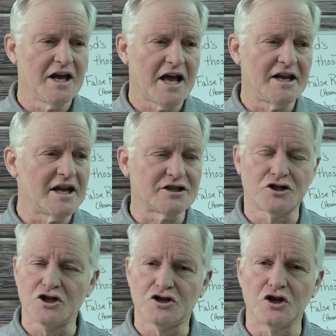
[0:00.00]
And that's
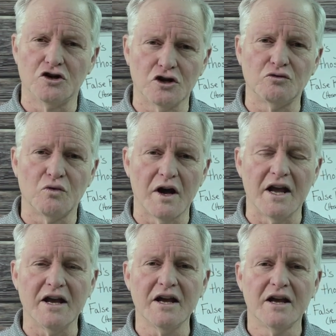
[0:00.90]
just a good
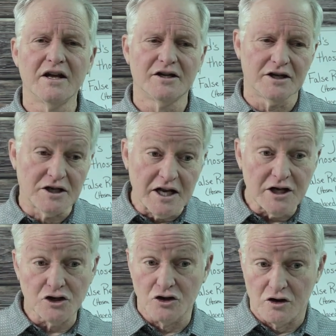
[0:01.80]
way to
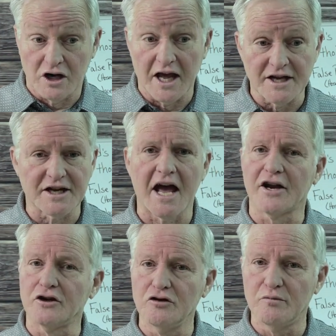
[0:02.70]
teach your class how
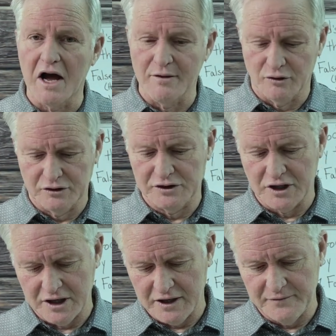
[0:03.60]
to do Bible
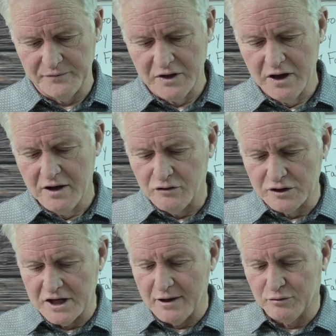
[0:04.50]
study. For
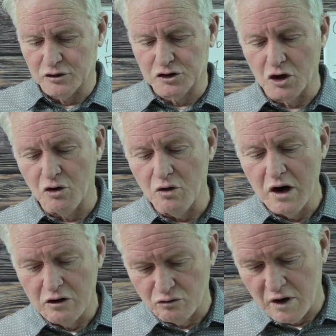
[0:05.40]
example, sow
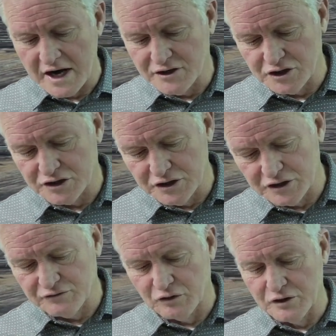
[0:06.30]

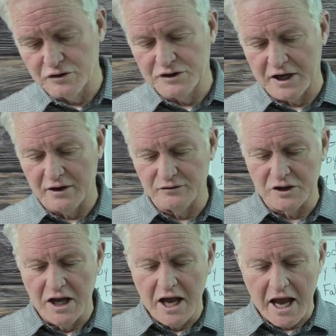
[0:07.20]
righteousness for yourselves
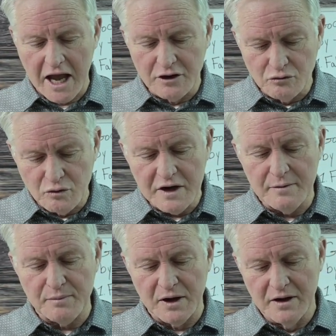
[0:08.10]
and
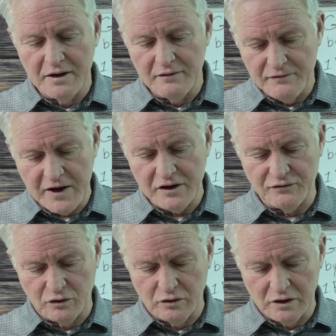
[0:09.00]
reap
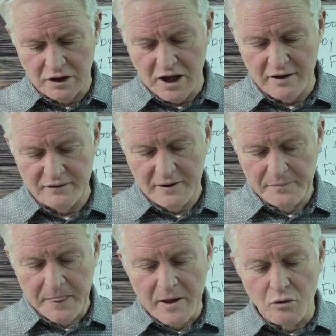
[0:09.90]
faithful love.
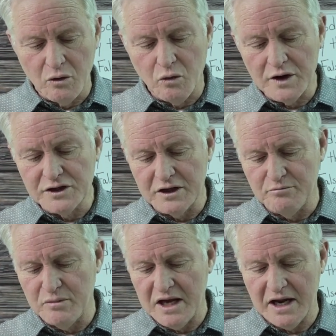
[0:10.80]
What does it
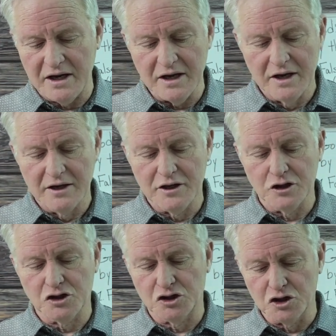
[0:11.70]
mean to
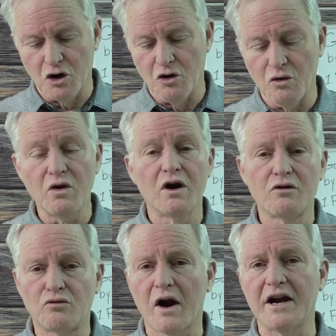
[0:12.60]
sow
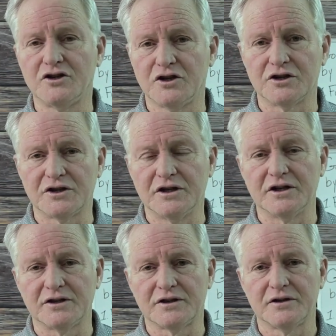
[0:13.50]

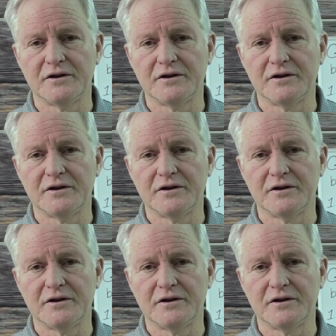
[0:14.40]
righteousness?